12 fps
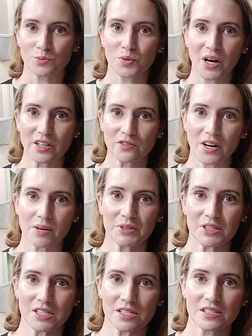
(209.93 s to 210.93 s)
Brenner
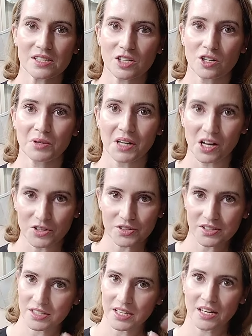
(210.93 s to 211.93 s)
Vitamin C Serum. It also
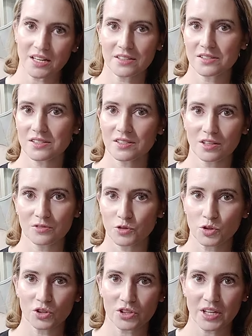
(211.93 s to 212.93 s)
contains the
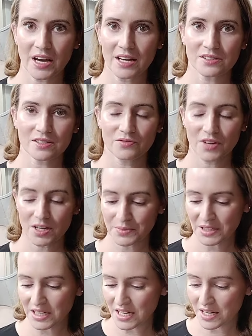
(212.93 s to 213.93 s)
ferulic acid and
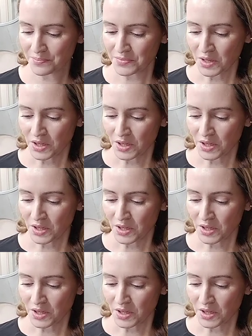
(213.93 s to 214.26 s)
vitamin E,